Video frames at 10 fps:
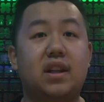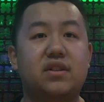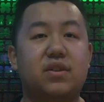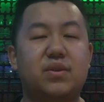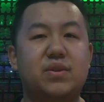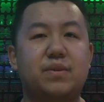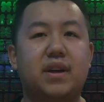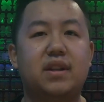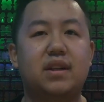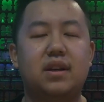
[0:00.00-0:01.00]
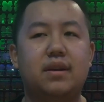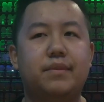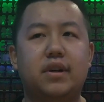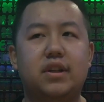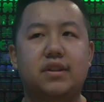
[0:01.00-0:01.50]
that's not too
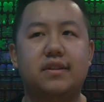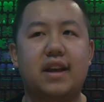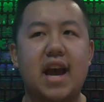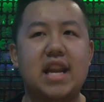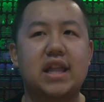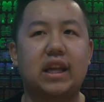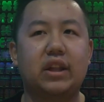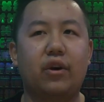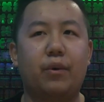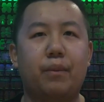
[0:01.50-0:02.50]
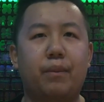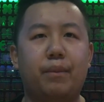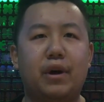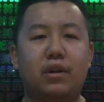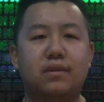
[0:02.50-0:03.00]
bad. Just anything not
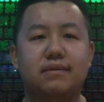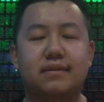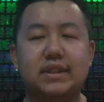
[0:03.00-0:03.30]
metal.